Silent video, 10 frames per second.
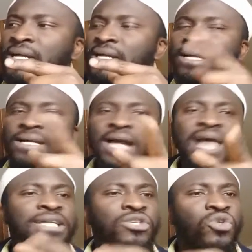I just
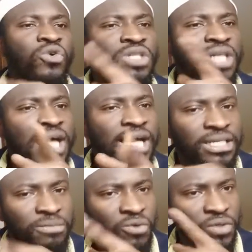quote hadith
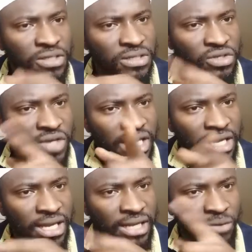books, Sahih
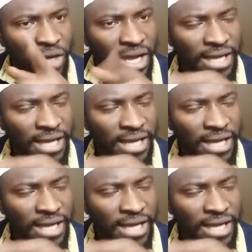al-Bukhari